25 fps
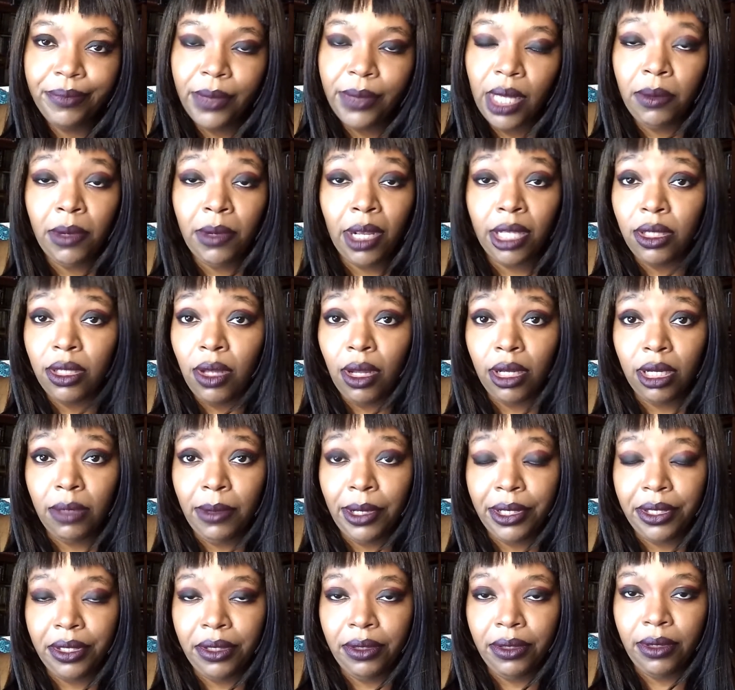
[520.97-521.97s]
I'm not talking
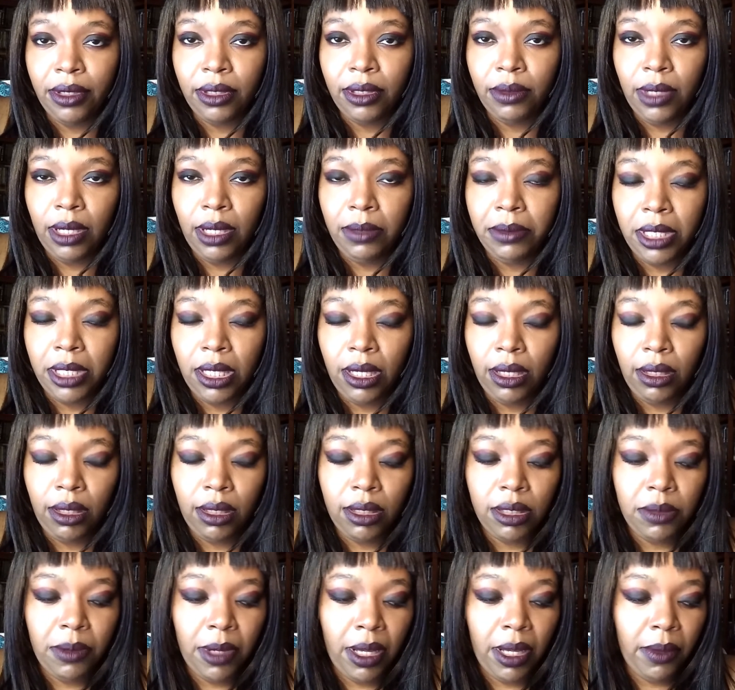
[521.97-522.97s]
about series when I'm saying
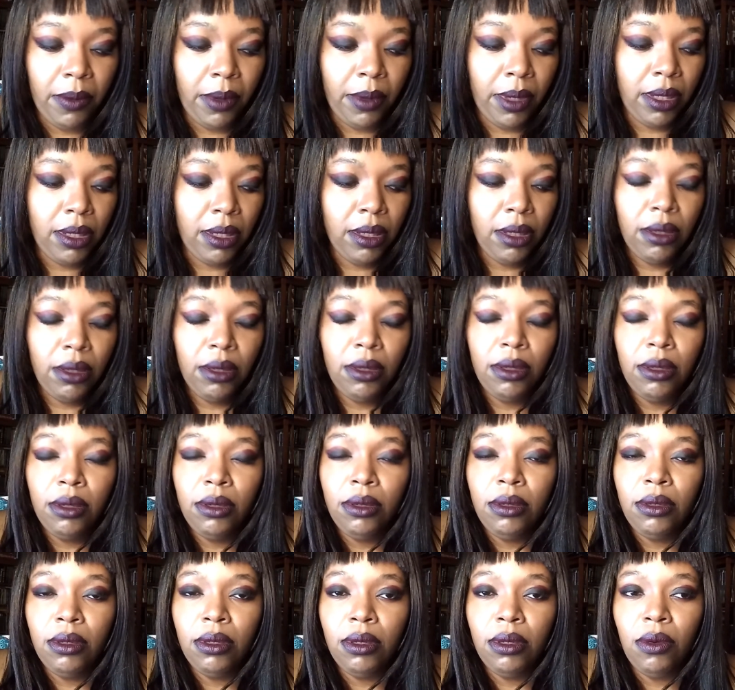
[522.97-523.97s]
this, by the way.
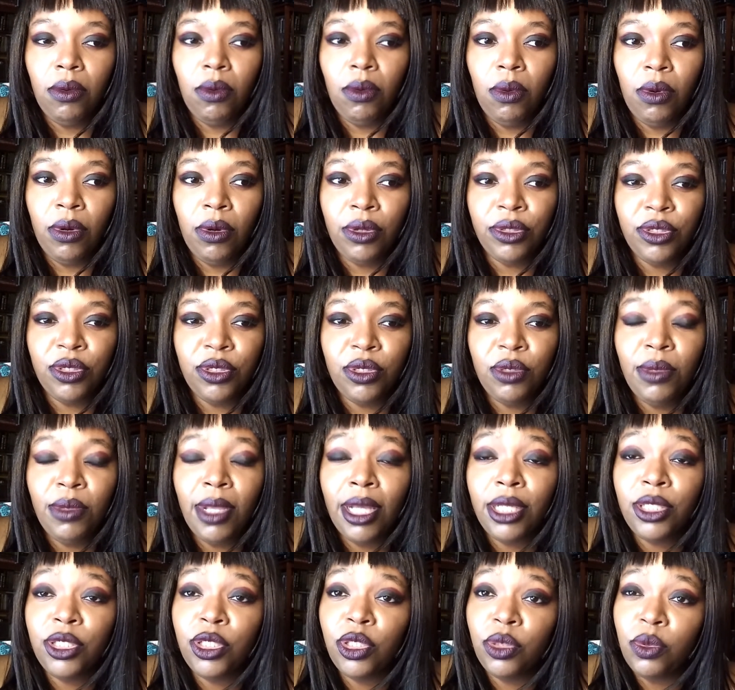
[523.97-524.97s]
Or do you
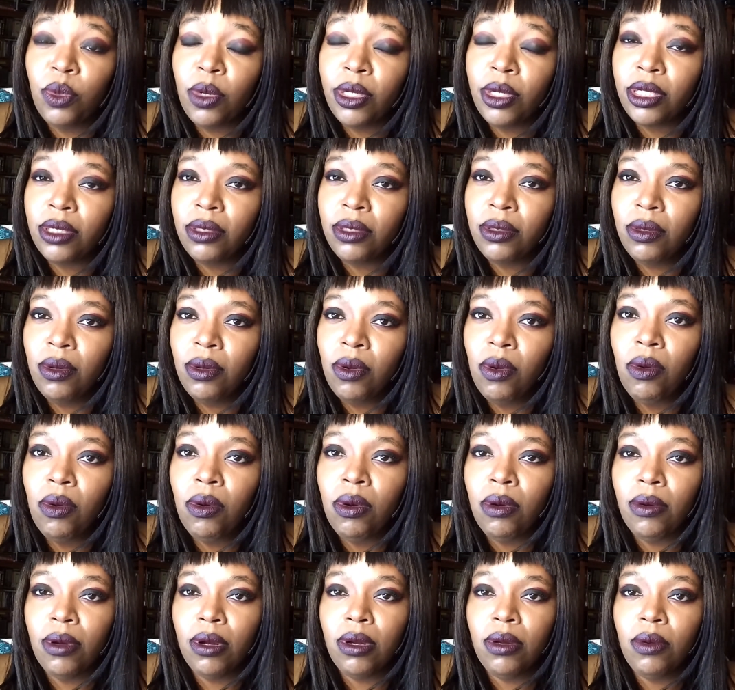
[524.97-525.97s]
like short
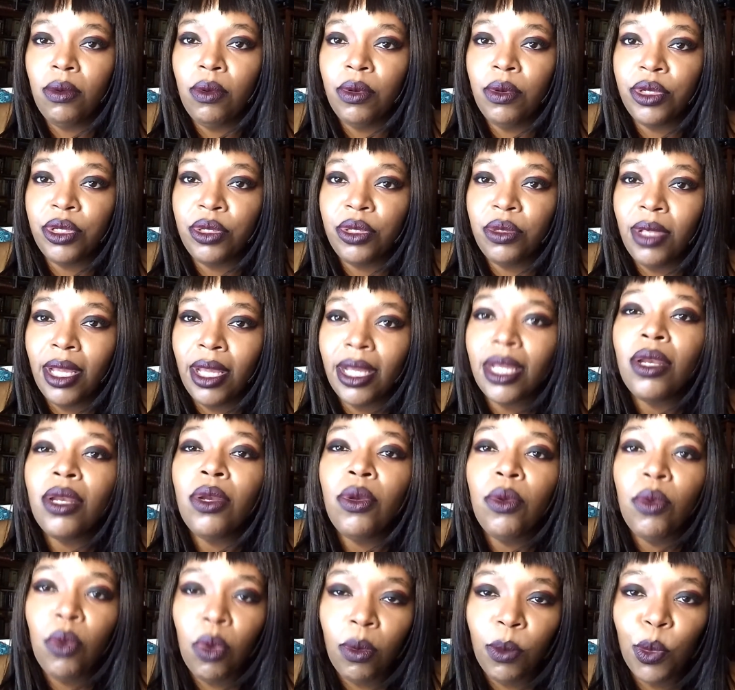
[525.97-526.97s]
horror? Or do you like
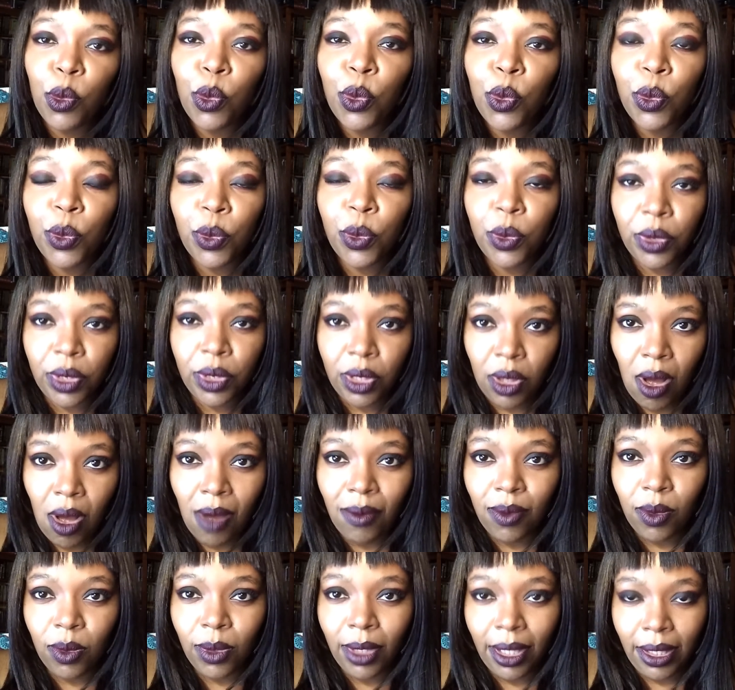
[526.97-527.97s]
normal
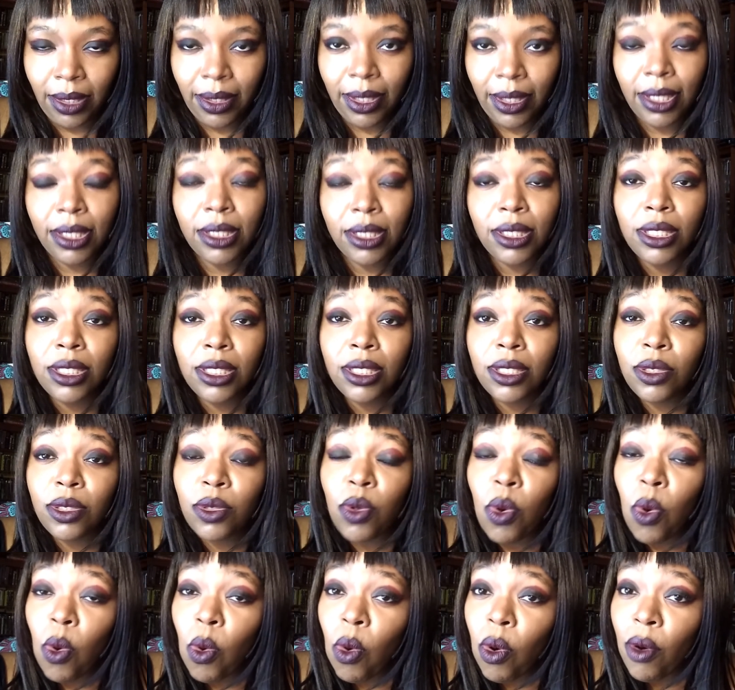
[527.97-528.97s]
novel length
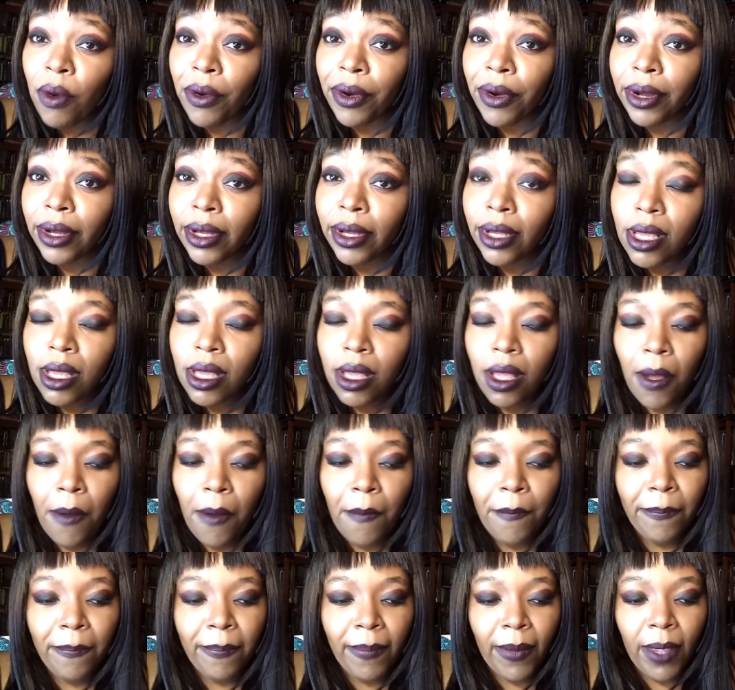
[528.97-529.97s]
horror?
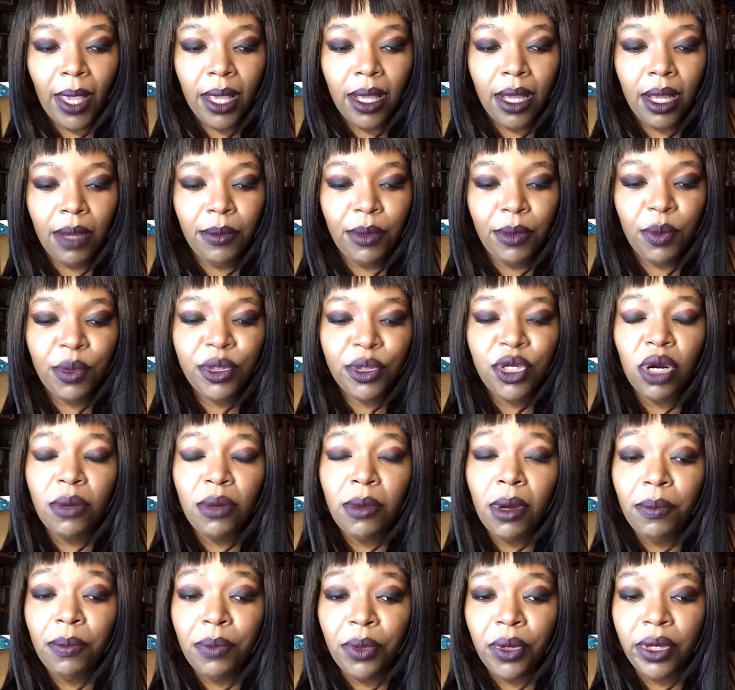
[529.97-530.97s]
I mean, we're talking
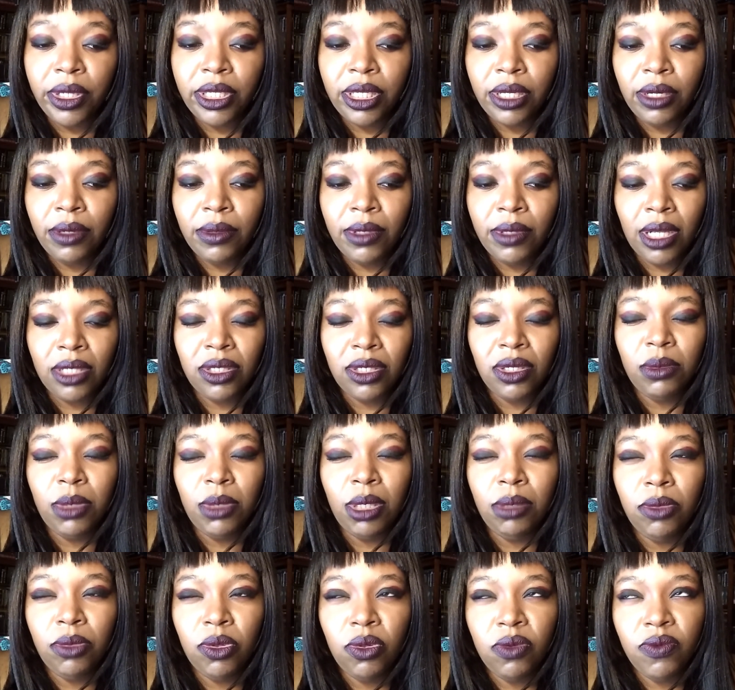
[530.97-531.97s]
about books here. We're not talking
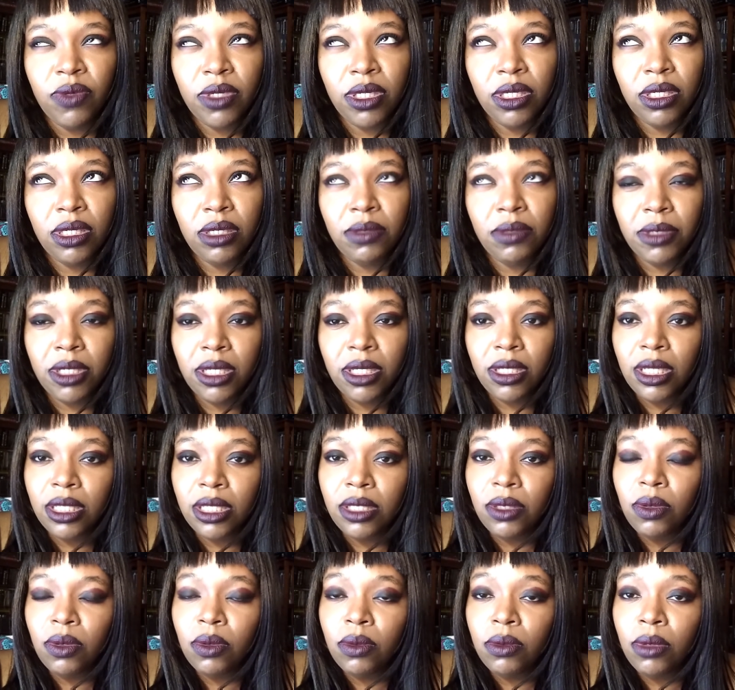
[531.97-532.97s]
about movies because
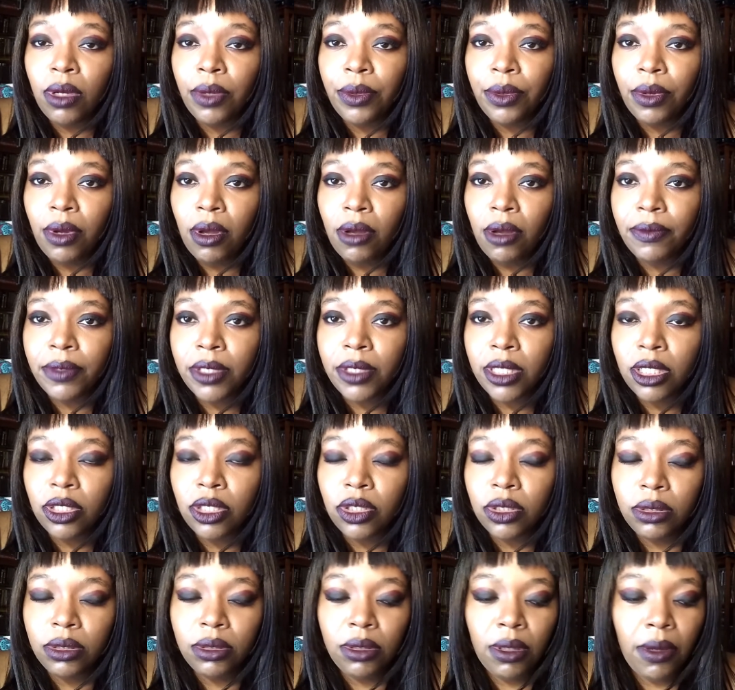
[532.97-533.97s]
that's a whole nother
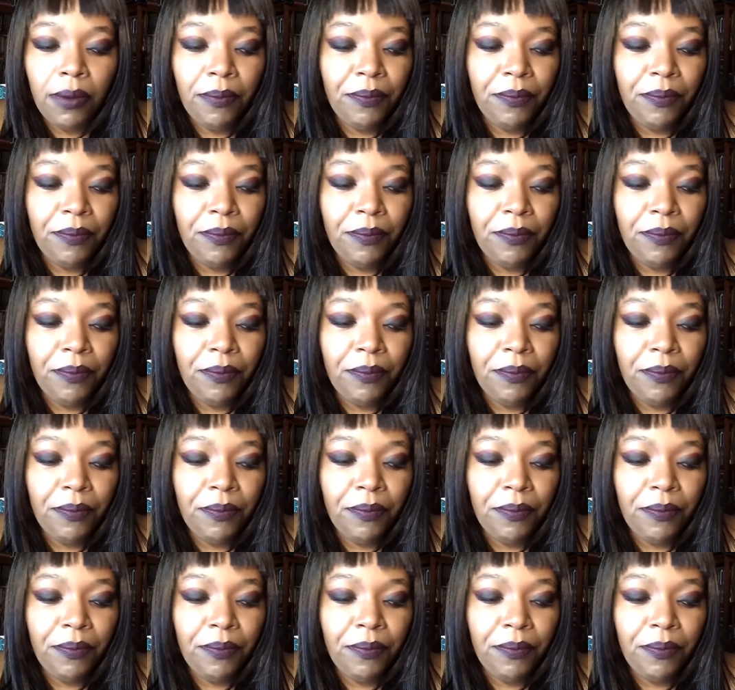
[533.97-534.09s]
conversation.